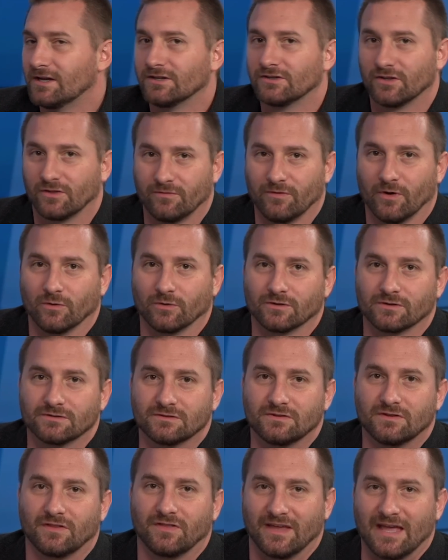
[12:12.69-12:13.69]
to the
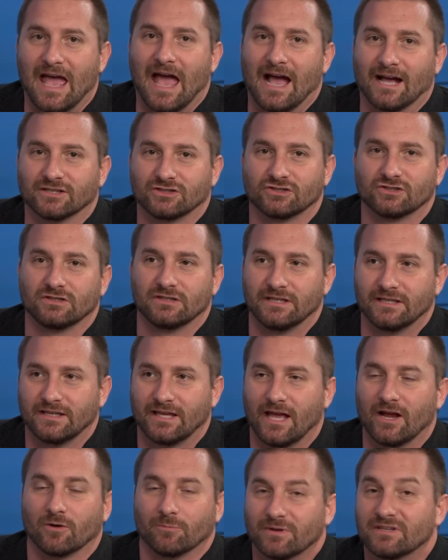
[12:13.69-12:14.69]
voters that they actually
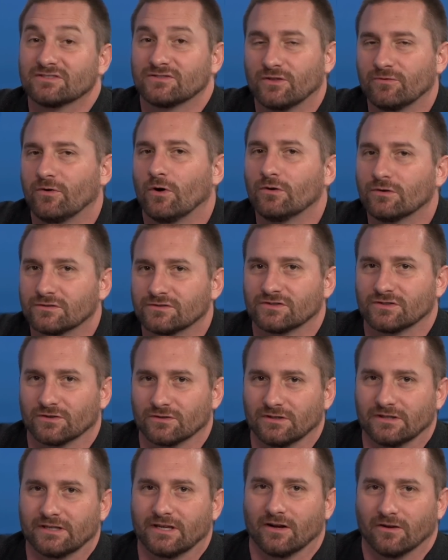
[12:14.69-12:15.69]
care, because the voters
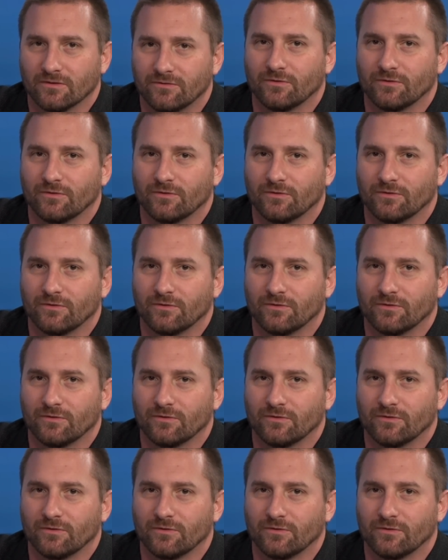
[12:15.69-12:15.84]
certainly care.